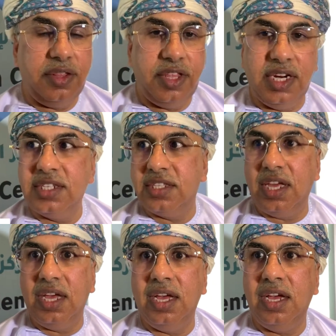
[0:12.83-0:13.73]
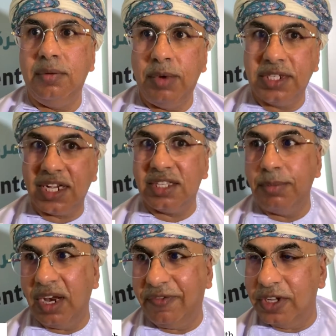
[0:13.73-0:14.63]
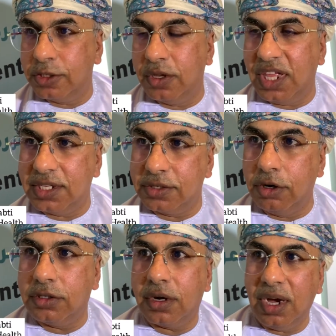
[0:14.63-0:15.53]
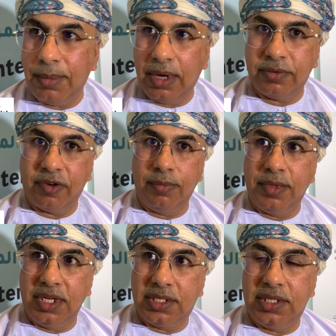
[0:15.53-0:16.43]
There is the Muscat manifesto that is going to come out from this.